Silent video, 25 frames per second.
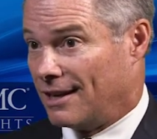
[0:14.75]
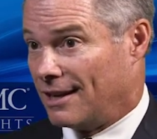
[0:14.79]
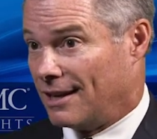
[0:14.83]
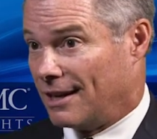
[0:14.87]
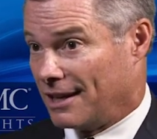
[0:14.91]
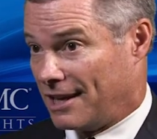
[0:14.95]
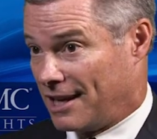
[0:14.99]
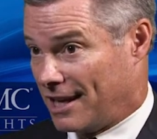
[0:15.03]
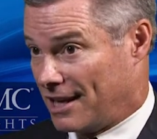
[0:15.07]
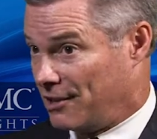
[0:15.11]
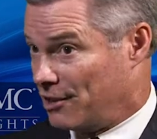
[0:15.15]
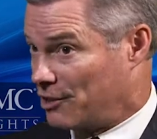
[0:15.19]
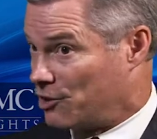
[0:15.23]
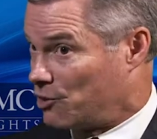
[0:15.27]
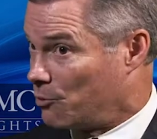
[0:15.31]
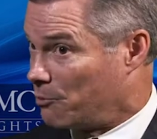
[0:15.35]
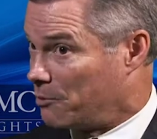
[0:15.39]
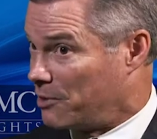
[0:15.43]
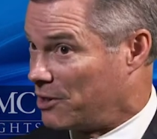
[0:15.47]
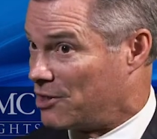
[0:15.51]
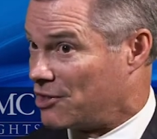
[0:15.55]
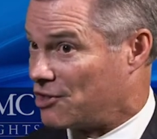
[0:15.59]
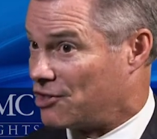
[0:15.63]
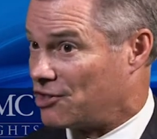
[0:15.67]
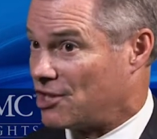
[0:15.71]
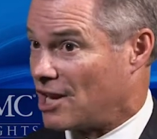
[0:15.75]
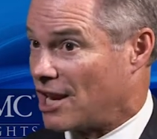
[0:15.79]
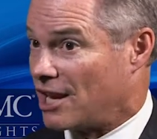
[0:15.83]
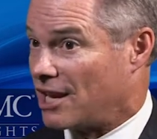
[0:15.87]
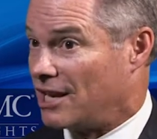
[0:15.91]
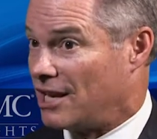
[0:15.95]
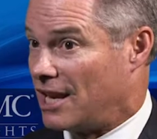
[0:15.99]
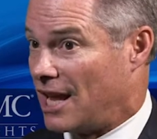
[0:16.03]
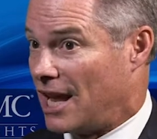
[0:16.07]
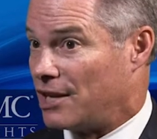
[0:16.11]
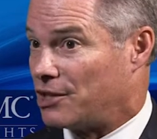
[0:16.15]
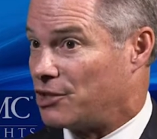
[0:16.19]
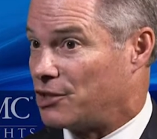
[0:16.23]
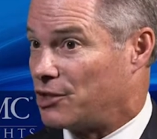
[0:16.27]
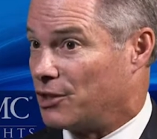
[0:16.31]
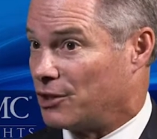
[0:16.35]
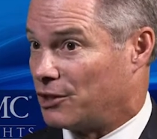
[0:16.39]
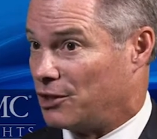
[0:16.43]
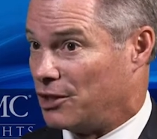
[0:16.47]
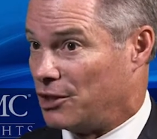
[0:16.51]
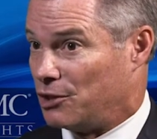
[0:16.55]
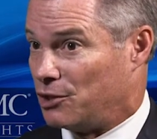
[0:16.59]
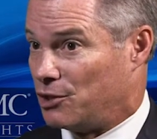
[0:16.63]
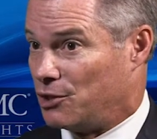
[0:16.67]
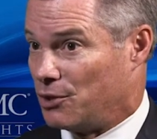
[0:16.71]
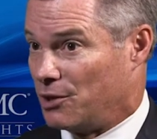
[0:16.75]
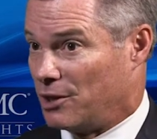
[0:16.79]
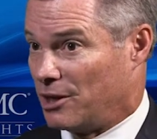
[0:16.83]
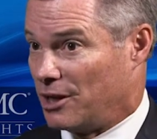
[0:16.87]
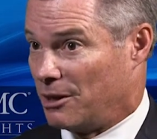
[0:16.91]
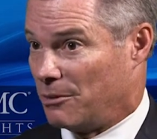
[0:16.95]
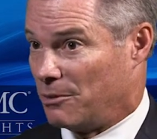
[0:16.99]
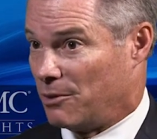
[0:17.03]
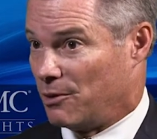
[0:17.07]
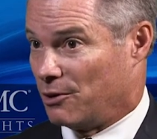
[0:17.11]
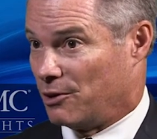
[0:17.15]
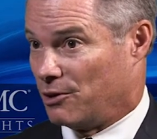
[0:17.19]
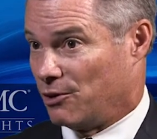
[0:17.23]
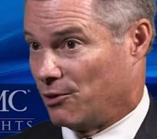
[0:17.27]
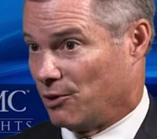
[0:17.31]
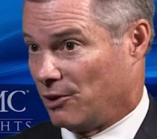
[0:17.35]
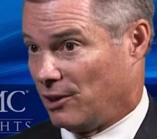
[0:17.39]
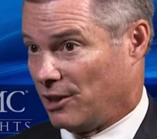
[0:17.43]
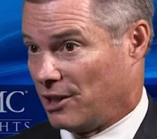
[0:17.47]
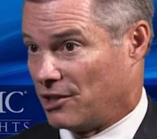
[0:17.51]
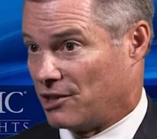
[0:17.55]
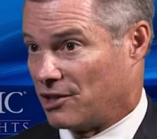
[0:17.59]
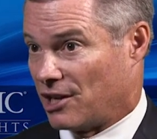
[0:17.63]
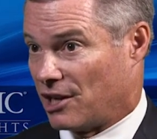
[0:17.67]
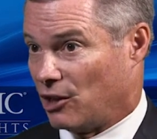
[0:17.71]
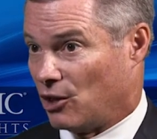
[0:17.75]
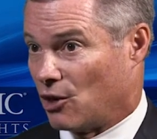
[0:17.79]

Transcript: Again, this will be the second SGLT2 inhibitor to release a